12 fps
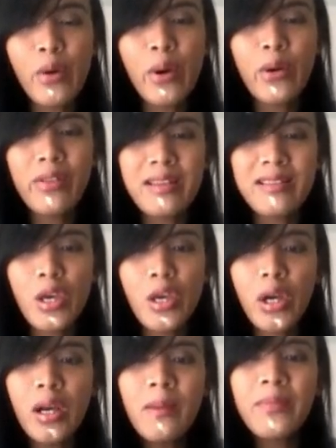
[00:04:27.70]
for this
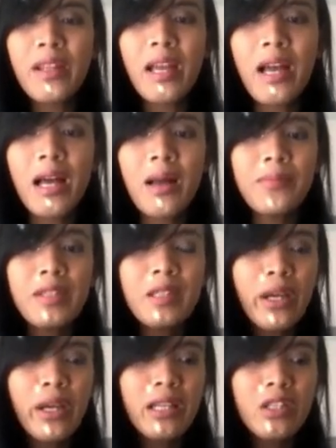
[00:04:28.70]
year,
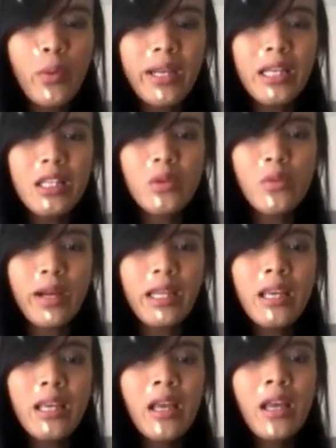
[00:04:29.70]
spring
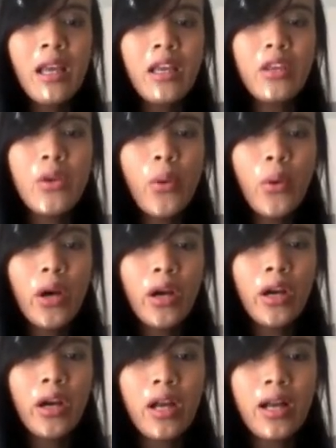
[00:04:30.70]
2020.
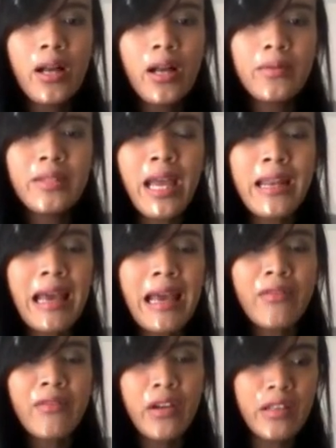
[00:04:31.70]
Your
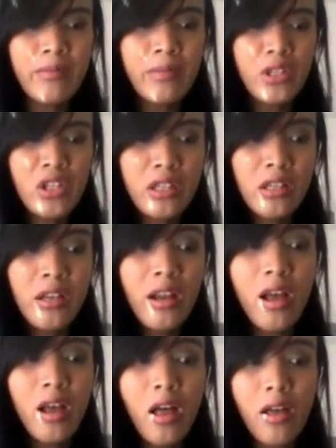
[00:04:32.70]
deadline for submission
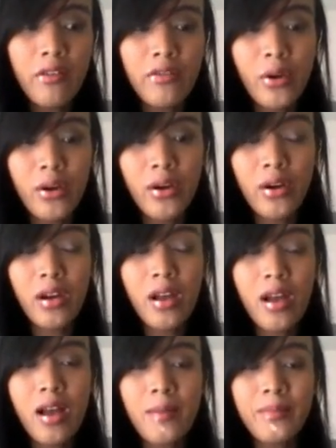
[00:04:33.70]
of your
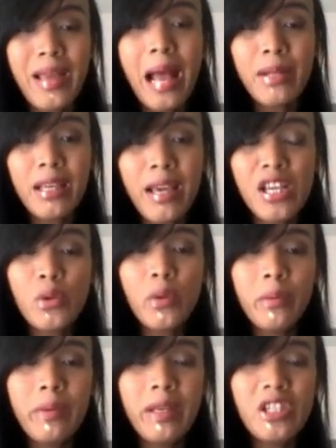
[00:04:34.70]
application
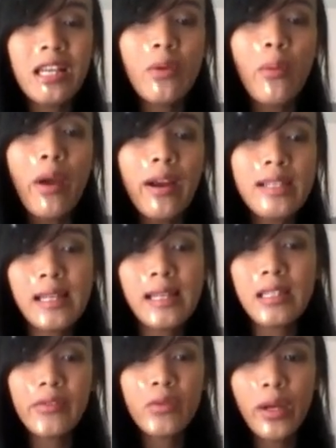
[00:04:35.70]
will be January
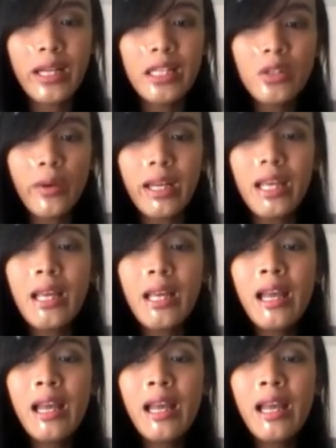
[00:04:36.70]
6th of 2020.